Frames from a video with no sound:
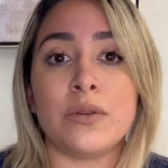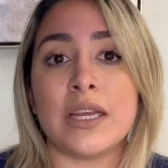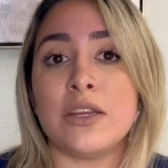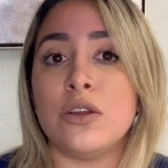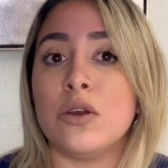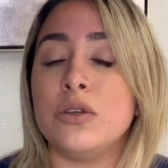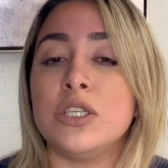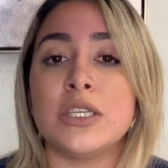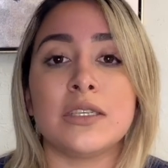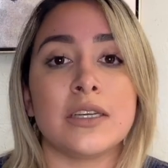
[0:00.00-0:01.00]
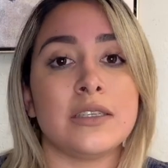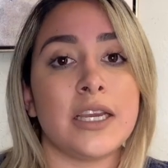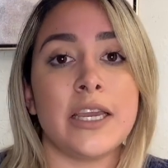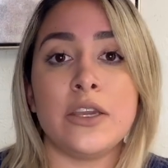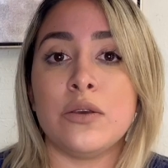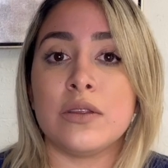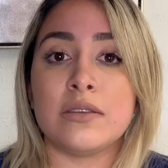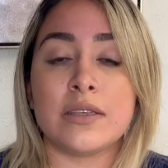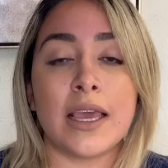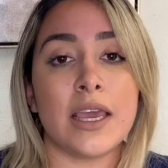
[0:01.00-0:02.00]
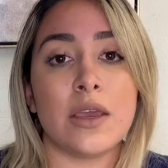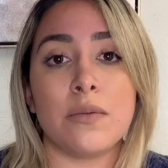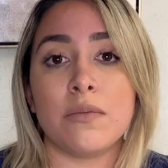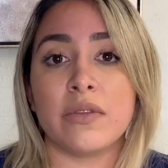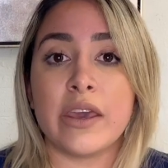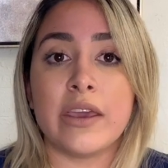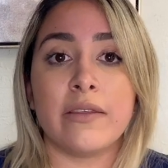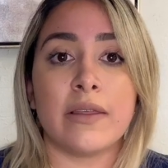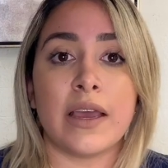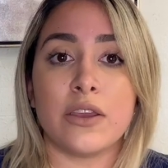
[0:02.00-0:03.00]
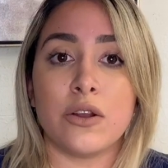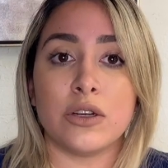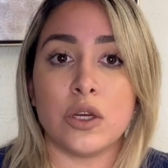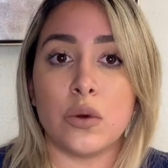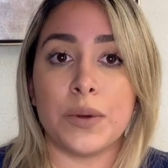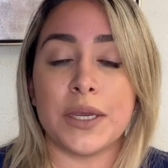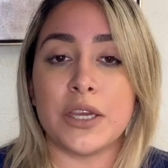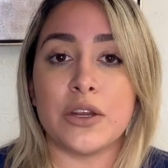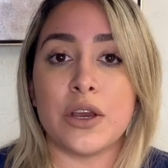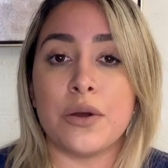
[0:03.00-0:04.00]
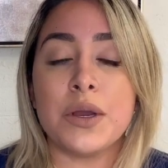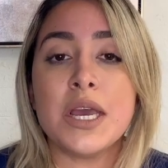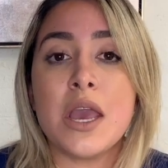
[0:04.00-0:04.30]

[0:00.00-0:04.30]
then, you know, you just continue the same thing that you're doing, you know.